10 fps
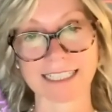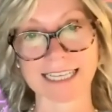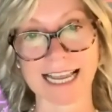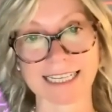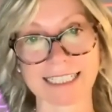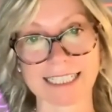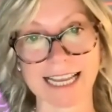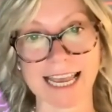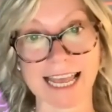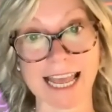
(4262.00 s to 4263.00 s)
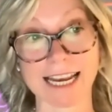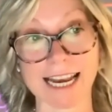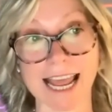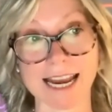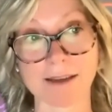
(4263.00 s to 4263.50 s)
and and uh,
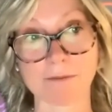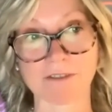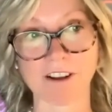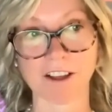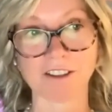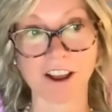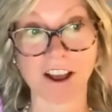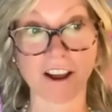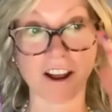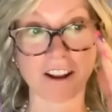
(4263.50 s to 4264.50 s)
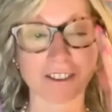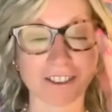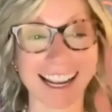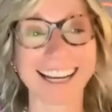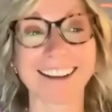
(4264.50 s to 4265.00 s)
and a number and um,
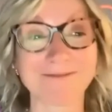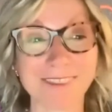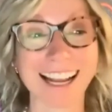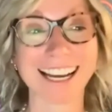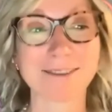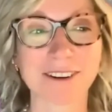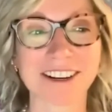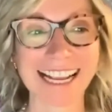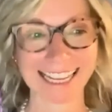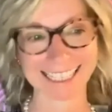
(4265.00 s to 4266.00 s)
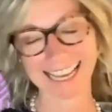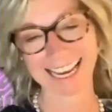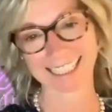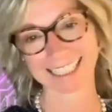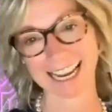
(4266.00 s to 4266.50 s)
um, a, num- a number
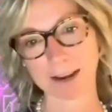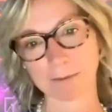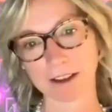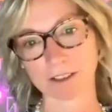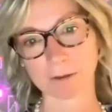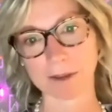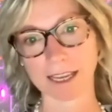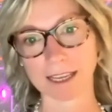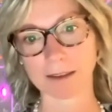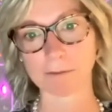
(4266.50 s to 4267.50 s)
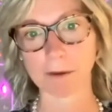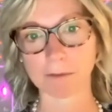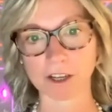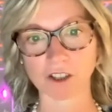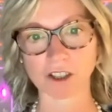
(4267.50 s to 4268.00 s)
signed and about to be
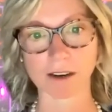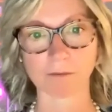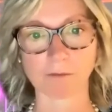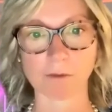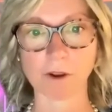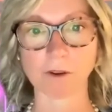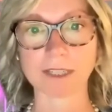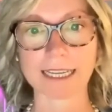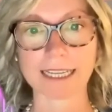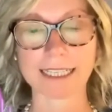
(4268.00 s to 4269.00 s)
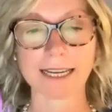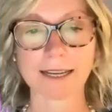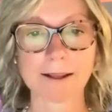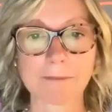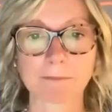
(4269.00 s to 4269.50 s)
published and promoted
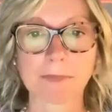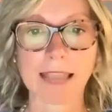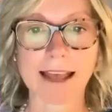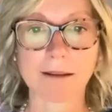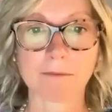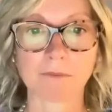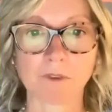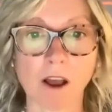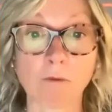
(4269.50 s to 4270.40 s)
um,